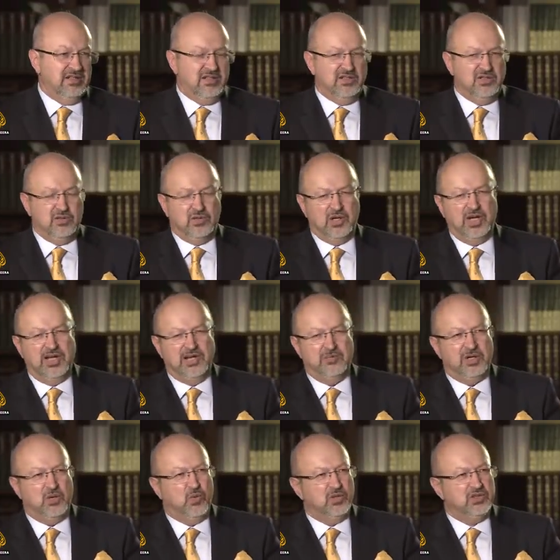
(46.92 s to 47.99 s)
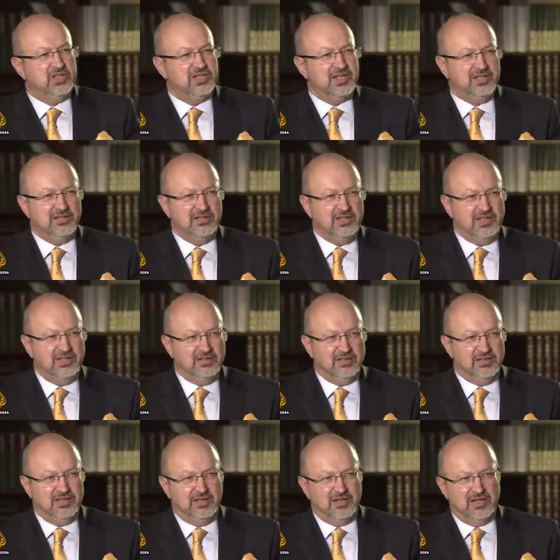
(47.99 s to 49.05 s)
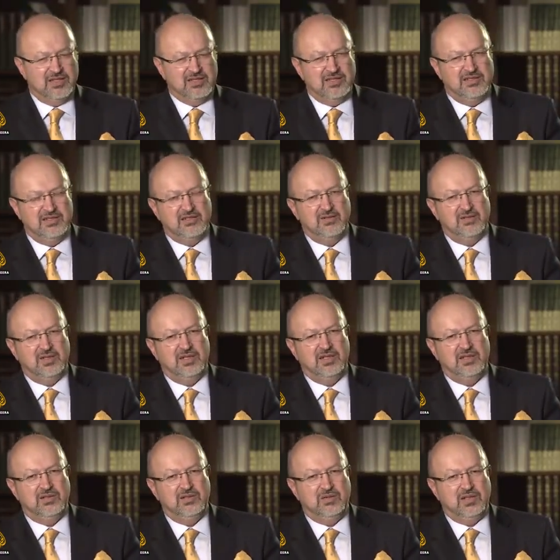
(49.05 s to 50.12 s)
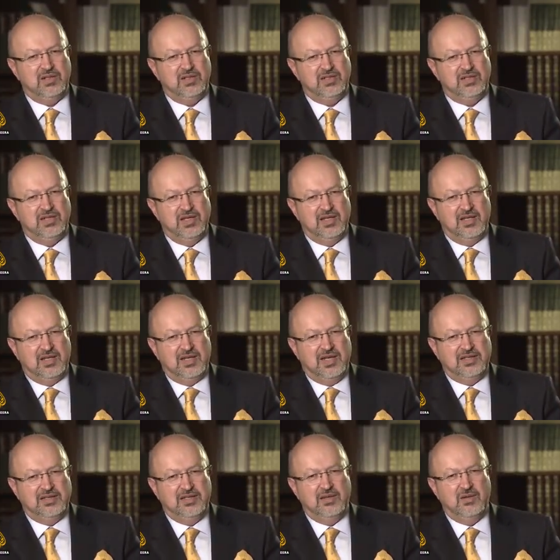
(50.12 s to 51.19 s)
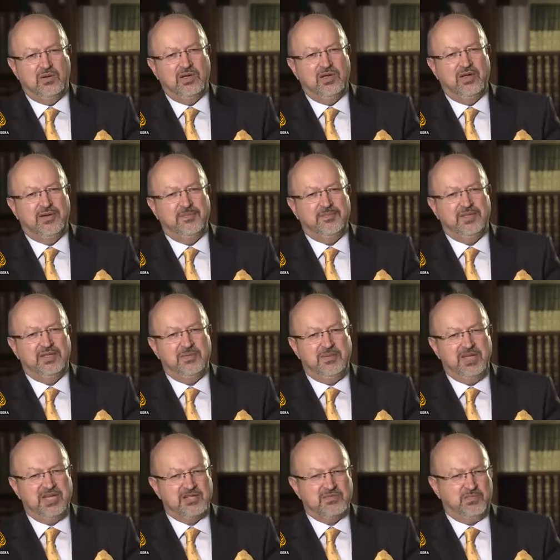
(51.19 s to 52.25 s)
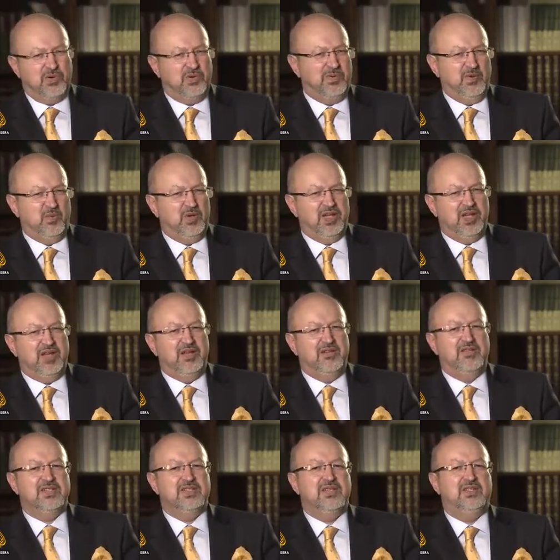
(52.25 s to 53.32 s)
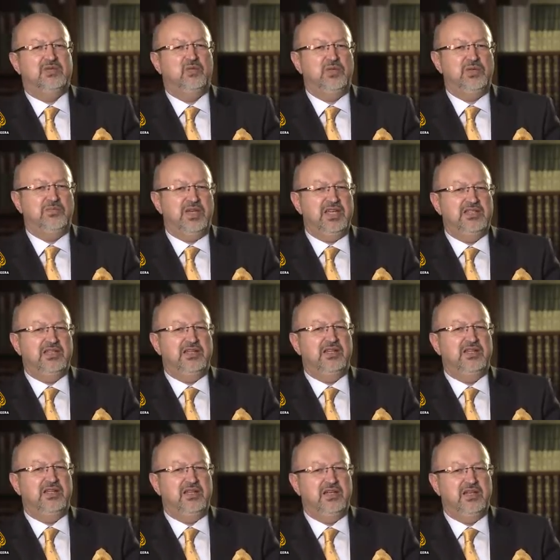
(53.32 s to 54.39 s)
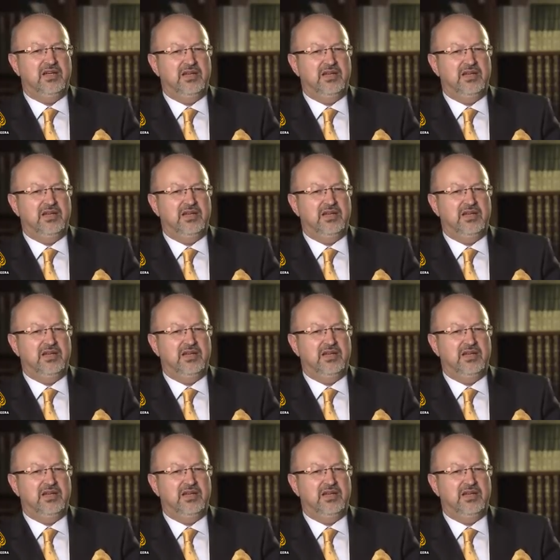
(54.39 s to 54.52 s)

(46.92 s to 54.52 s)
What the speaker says: in Ukraine, but what is underneath the crisis in Ukraine. I think the biggest problem we have is that we basically